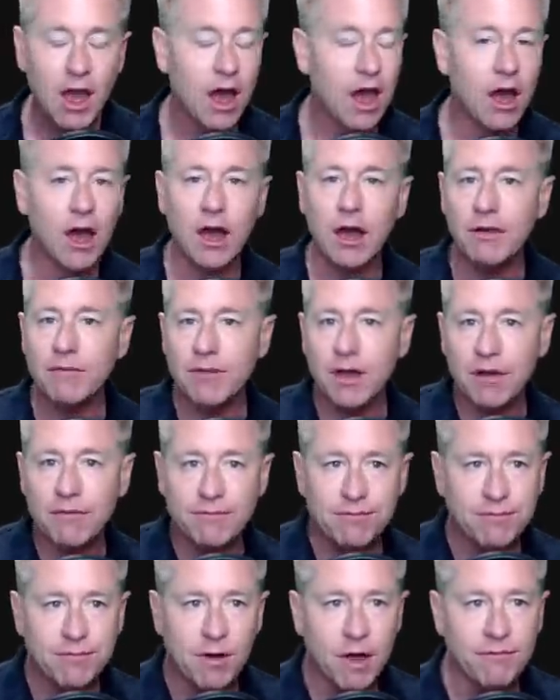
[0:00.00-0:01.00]
A,
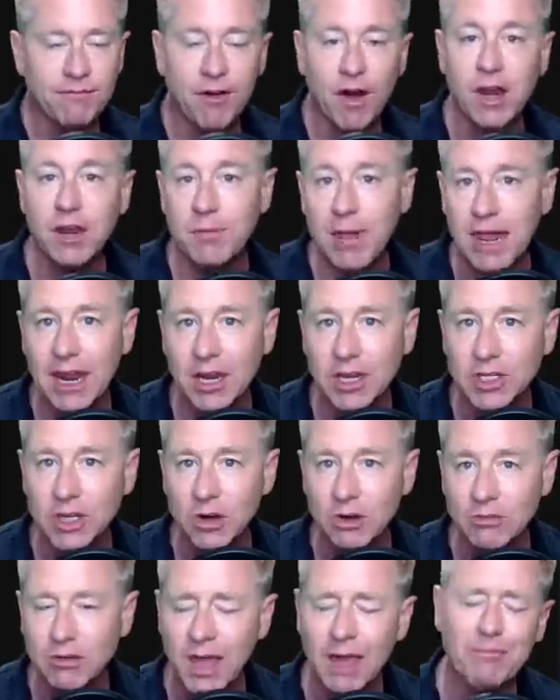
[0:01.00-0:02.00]
a, a fund
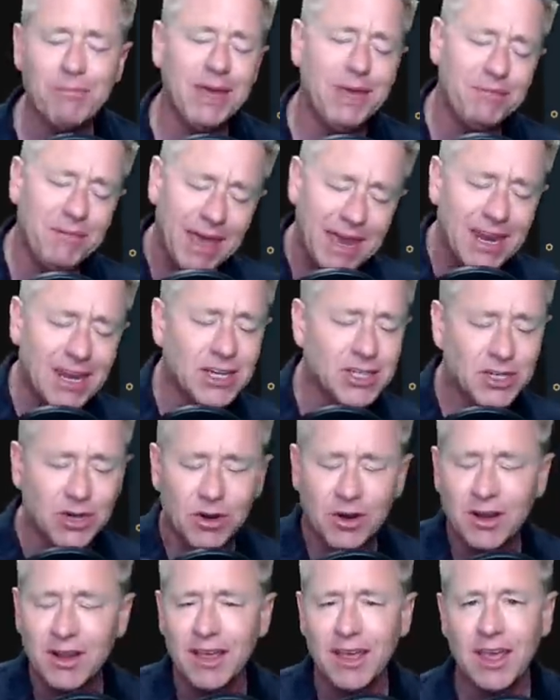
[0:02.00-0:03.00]
manager, let me manage
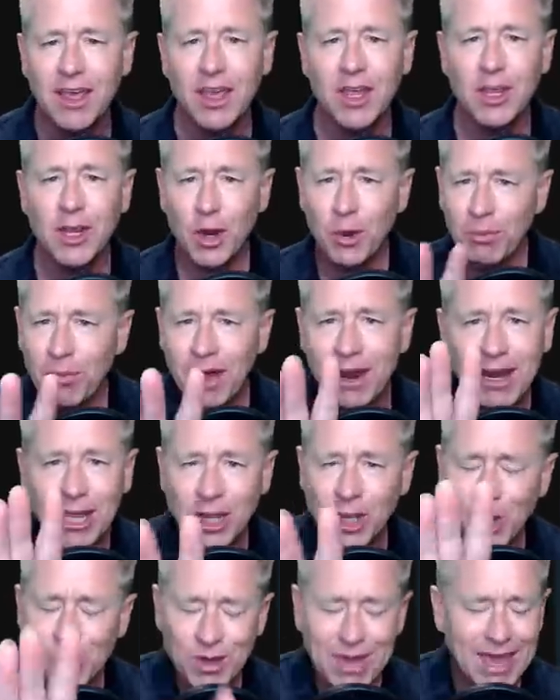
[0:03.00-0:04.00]
your, your money.
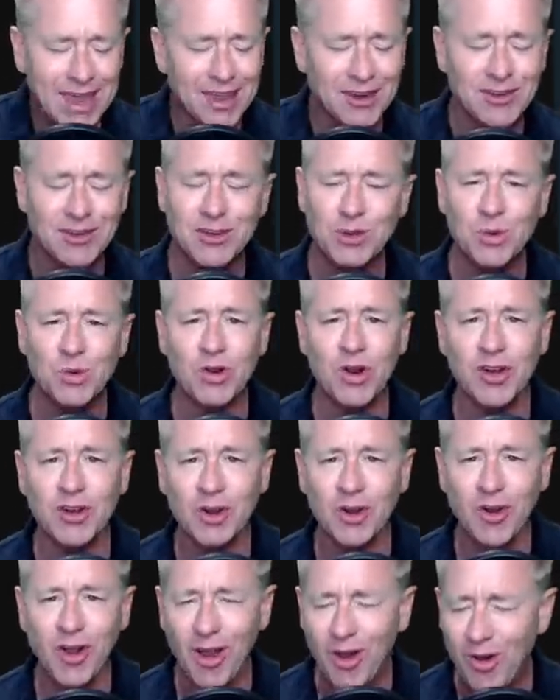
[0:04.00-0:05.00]
You can't do it
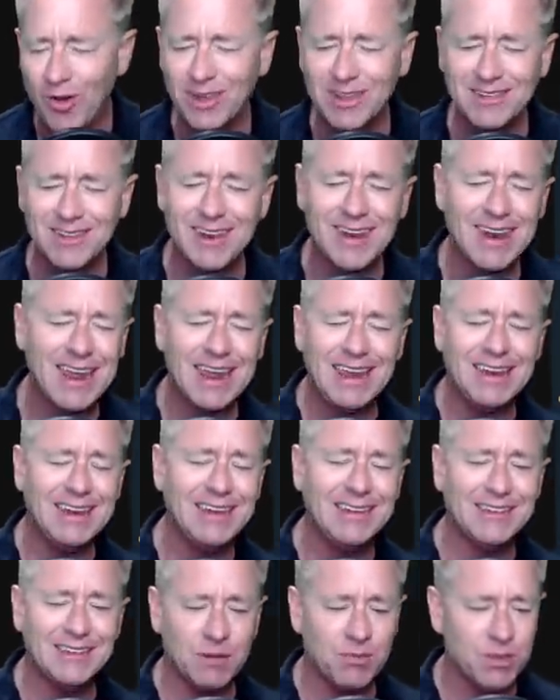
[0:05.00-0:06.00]
on your own. It's a
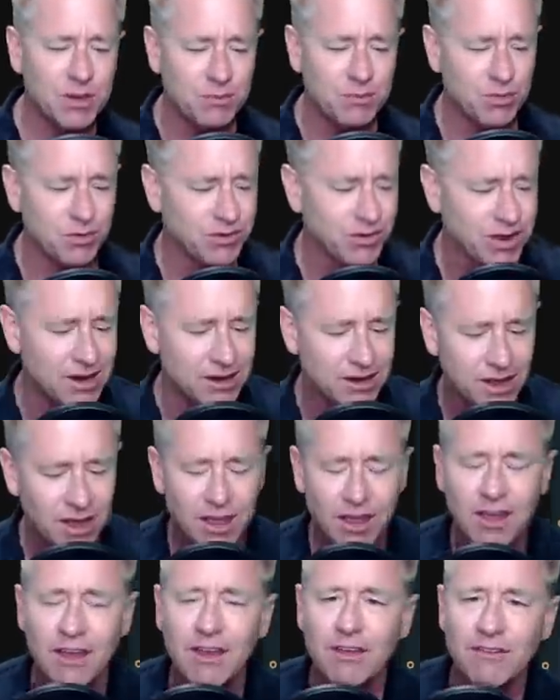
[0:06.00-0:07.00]
ninety something percent
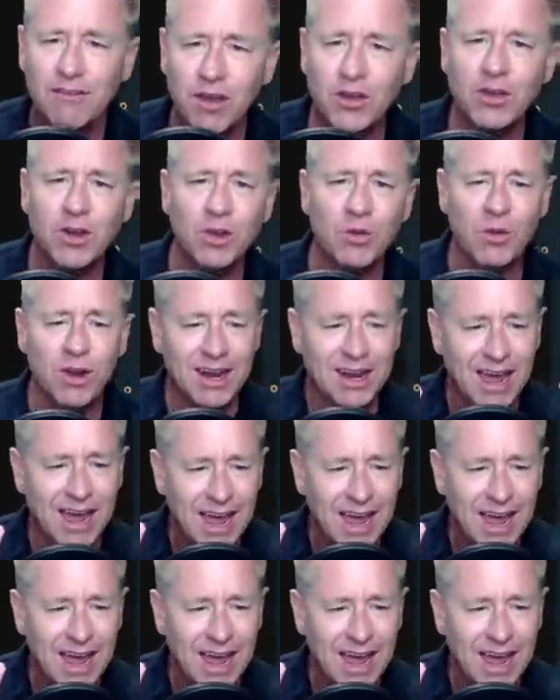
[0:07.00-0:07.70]
failure rate.